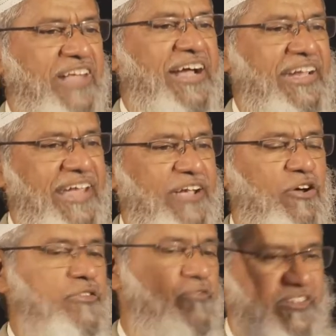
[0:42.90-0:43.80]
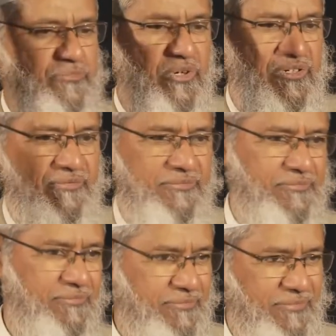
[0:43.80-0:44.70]
Zakir Naik on the Facebook.
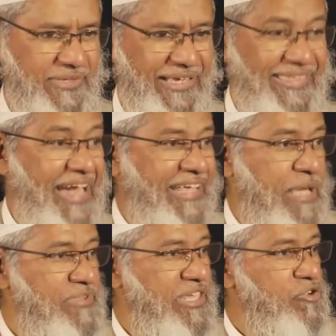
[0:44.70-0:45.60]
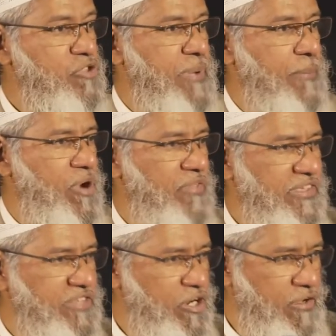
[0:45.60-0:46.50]
That came in the newspaper on the
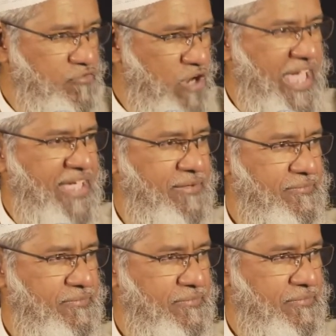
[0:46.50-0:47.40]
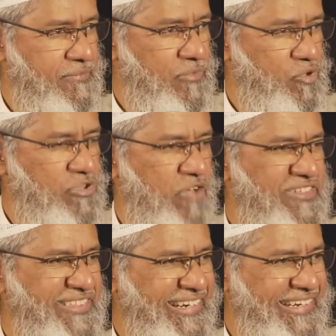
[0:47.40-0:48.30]
3rd of July,
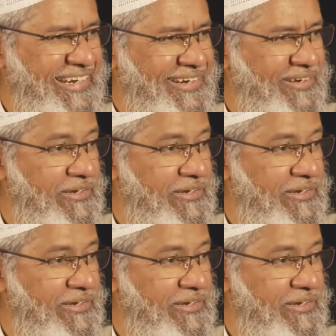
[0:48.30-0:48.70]
2016.